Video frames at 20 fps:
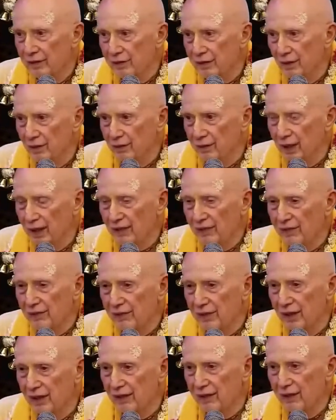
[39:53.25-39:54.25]
some nice
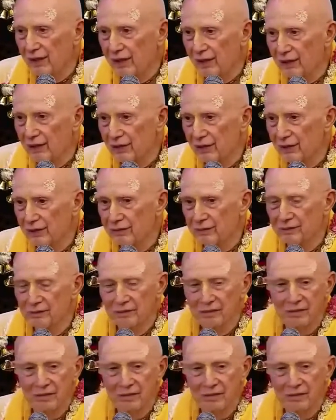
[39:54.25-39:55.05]
sandesh,